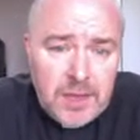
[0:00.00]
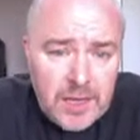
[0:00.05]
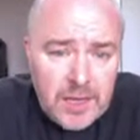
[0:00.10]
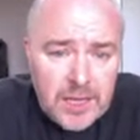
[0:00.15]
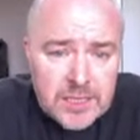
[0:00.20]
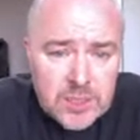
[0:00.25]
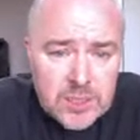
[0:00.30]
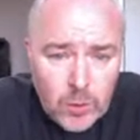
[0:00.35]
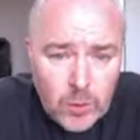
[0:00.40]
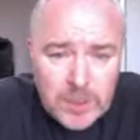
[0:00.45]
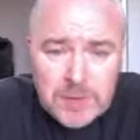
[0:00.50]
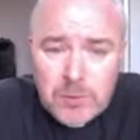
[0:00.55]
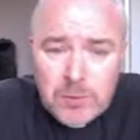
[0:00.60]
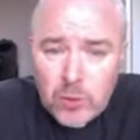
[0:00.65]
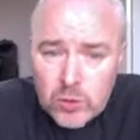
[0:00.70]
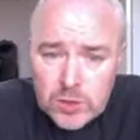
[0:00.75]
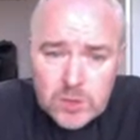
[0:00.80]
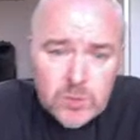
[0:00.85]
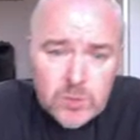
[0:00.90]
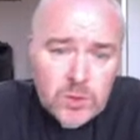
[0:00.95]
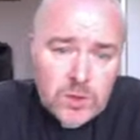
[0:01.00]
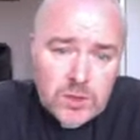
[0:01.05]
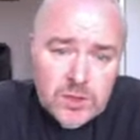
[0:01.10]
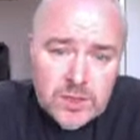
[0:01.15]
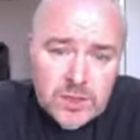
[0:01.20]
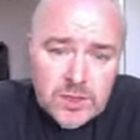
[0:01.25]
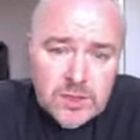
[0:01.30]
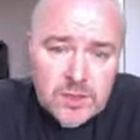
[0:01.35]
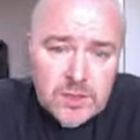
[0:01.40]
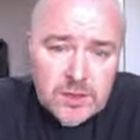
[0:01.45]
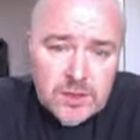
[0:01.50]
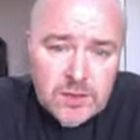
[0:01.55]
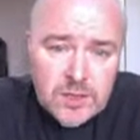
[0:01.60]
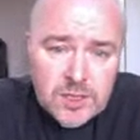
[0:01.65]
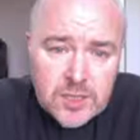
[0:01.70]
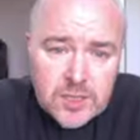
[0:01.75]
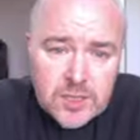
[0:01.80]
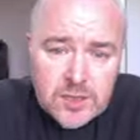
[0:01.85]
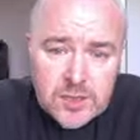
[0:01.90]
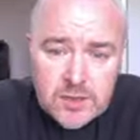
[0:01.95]
it's quite possible
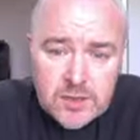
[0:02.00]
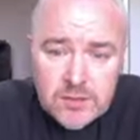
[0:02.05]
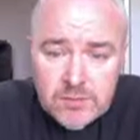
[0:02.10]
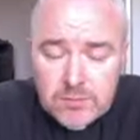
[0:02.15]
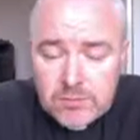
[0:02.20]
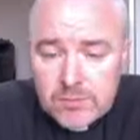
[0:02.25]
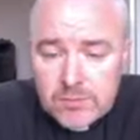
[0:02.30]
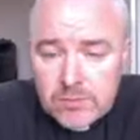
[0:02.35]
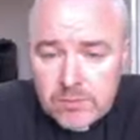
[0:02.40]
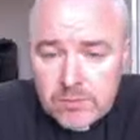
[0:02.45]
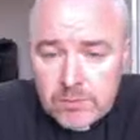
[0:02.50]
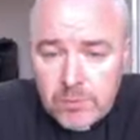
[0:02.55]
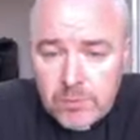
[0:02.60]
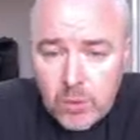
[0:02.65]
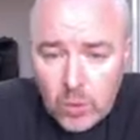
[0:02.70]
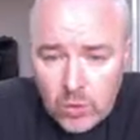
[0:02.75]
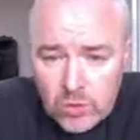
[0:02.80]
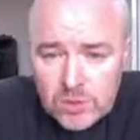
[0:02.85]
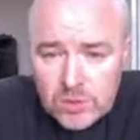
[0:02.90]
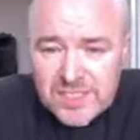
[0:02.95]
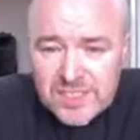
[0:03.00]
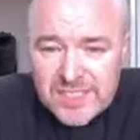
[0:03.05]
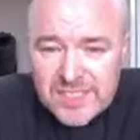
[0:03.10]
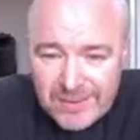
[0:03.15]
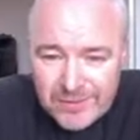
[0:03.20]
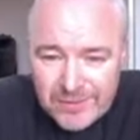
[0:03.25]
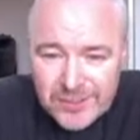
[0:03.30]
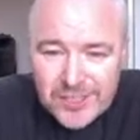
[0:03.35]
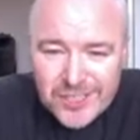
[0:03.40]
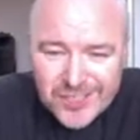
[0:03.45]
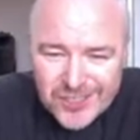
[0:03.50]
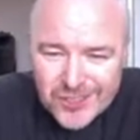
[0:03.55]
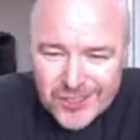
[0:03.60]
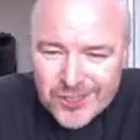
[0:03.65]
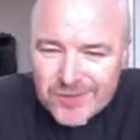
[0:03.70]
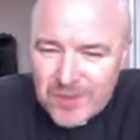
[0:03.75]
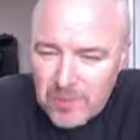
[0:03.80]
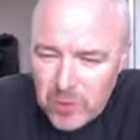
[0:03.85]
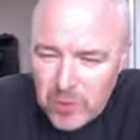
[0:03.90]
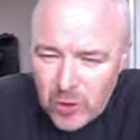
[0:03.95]
that Paul's definition
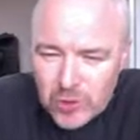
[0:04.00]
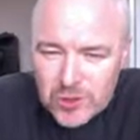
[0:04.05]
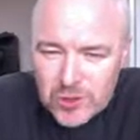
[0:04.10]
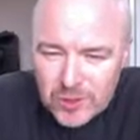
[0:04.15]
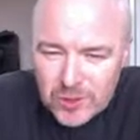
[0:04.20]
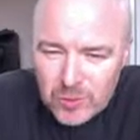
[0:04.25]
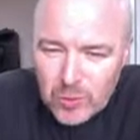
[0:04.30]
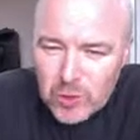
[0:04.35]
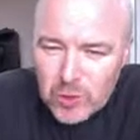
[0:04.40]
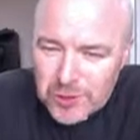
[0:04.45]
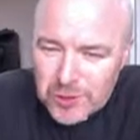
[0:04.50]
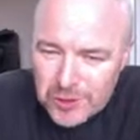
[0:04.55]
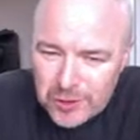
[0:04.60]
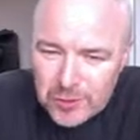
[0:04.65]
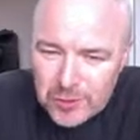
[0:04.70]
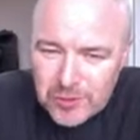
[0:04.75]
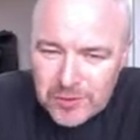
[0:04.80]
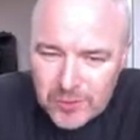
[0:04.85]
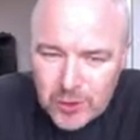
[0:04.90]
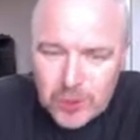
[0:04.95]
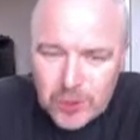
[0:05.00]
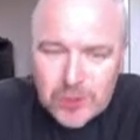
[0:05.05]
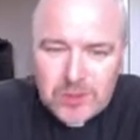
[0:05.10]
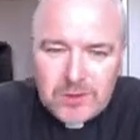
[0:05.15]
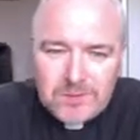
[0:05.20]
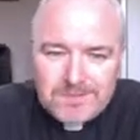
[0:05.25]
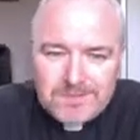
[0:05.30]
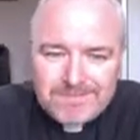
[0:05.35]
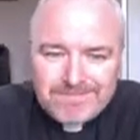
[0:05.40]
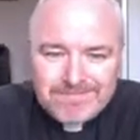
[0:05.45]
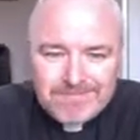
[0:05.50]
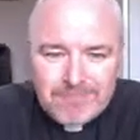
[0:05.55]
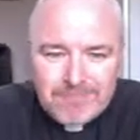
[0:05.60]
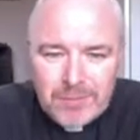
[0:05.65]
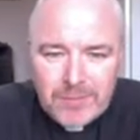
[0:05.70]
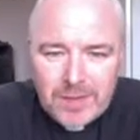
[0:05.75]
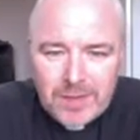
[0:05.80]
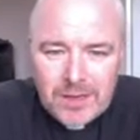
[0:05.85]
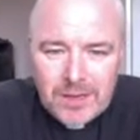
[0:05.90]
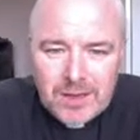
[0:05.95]
of apostle wasn't universal,
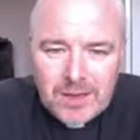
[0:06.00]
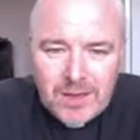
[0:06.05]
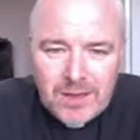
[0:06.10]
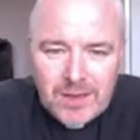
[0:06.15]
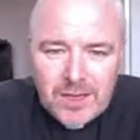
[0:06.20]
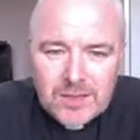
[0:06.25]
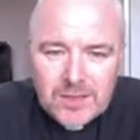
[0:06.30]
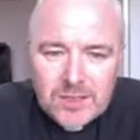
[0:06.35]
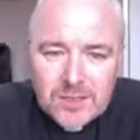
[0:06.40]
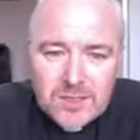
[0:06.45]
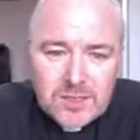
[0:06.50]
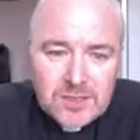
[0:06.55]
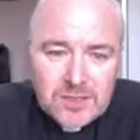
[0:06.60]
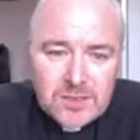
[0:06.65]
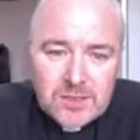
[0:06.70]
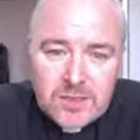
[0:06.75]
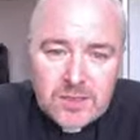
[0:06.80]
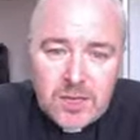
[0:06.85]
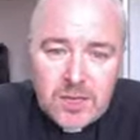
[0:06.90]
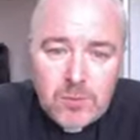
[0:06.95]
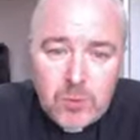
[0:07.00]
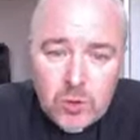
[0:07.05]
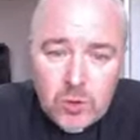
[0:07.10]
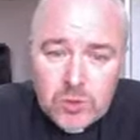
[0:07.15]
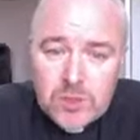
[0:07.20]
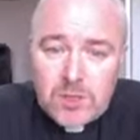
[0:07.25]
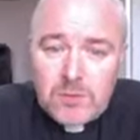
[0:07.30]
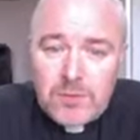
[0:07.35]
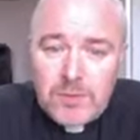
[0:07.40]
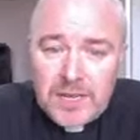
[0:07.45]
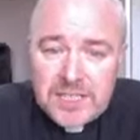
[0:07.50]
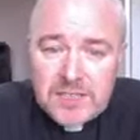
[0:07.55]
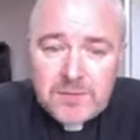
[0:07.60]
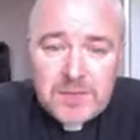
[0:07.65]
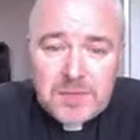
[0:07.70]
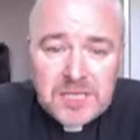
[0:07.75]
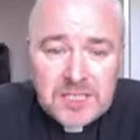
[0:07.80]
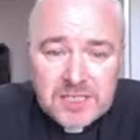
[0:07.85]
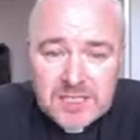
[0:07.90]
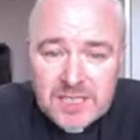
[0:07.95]
and that apostle might have
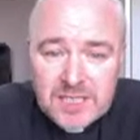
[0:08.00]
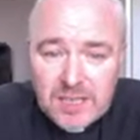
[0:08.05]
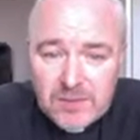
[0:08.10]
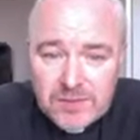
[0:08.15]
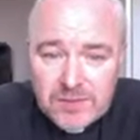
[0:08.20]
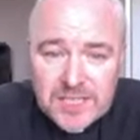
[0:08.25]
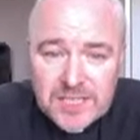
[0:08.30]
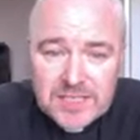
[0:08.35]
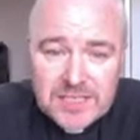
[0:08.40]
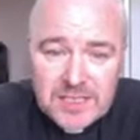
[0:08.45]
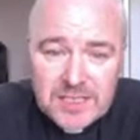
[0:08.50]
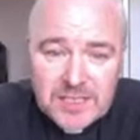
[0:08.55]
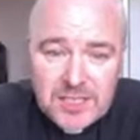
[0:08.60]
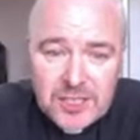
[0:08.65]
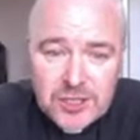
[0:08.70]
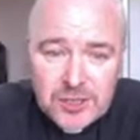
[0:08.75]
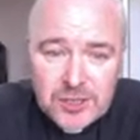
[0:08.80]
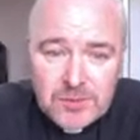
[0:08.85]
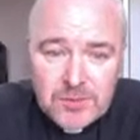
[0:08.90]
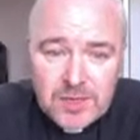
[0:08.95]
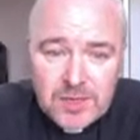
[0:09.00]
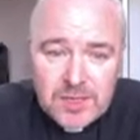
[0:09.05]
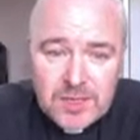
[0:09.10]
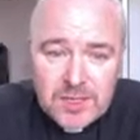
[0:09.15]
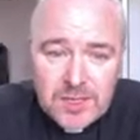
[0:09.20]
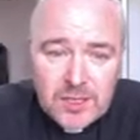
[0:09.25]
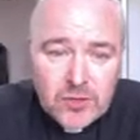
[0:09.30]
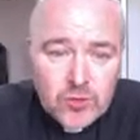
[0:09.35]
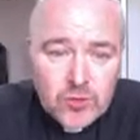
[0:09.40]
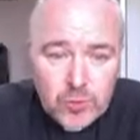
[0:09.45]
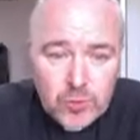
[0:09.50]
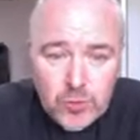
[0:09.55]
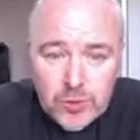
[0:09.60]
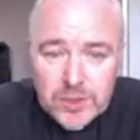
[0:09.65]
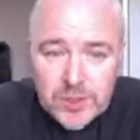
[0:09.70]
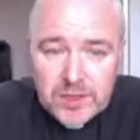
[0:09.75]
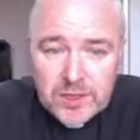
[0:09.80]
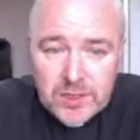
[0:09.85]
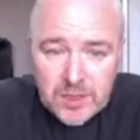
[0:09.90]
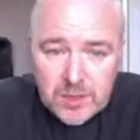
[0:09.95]
been a self-designation by a group
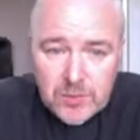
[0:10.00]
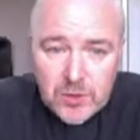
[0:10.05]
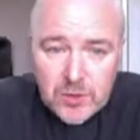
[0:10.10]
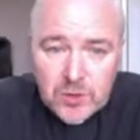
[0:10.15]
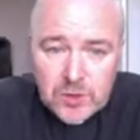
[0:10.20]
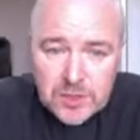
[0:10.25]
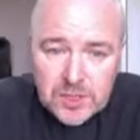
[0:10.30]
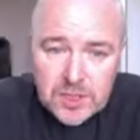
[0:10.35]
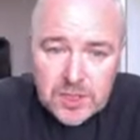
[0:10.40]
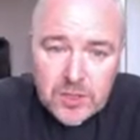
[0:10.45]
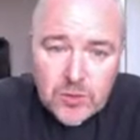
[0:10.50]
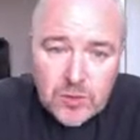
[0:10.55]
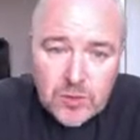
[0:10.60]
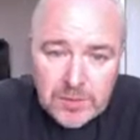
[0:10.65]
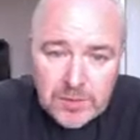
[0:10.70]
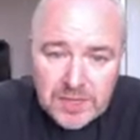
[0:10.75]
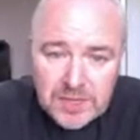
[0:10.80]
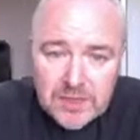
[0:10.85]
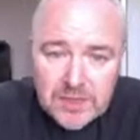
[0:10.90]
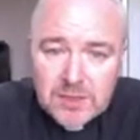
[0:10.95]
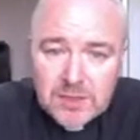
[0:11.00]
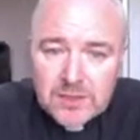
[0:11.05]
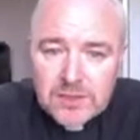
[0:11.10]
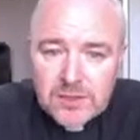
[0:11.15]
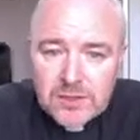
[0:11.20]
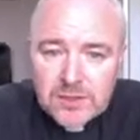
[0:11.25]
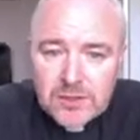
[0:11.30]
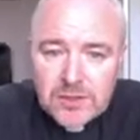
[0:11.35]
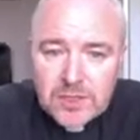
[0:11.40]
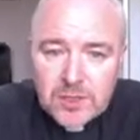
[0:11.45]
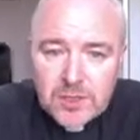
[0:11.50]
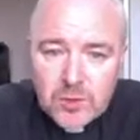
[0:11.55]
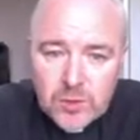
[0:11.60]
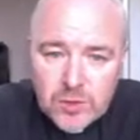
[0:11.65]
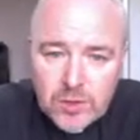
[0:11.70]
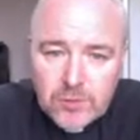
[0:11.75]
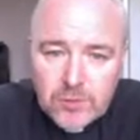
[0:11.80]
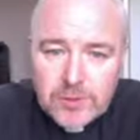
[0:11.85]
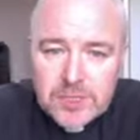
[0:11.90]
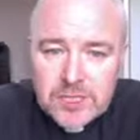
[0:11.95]
within the community who appealed to the
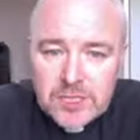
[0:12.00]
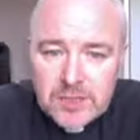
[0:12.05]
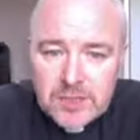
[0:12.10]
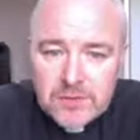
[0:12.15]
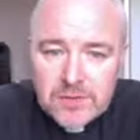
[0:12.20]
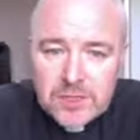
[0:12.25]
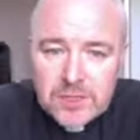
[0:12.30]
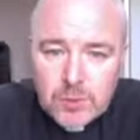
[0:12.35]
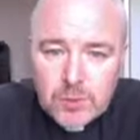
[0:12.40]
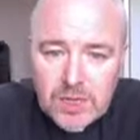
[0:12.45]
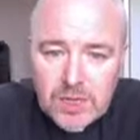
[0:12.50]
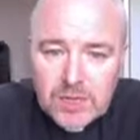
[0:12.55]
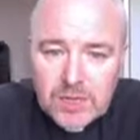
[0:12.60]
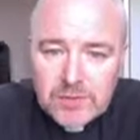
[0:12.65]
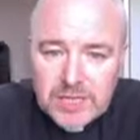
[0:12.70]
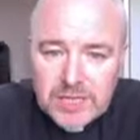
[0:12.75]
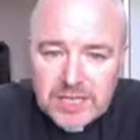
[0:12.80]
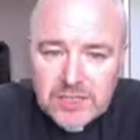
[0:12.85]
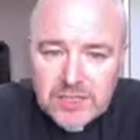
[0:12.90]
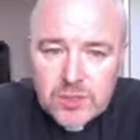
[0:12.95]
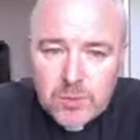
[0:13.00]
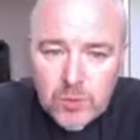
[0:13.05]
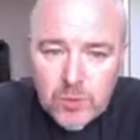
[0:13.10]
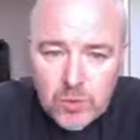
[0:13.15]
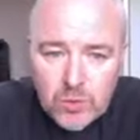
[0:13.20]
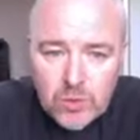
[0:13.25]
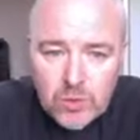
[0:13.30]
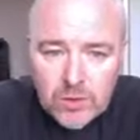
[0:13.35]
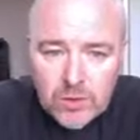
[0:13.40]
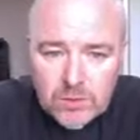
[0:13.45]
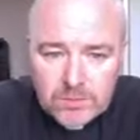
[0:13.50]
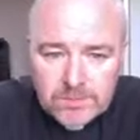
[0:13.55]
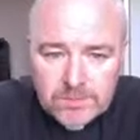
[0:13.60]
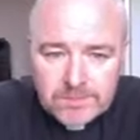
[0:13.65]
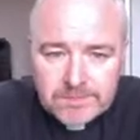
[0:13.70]
authority of the 12 against Paul.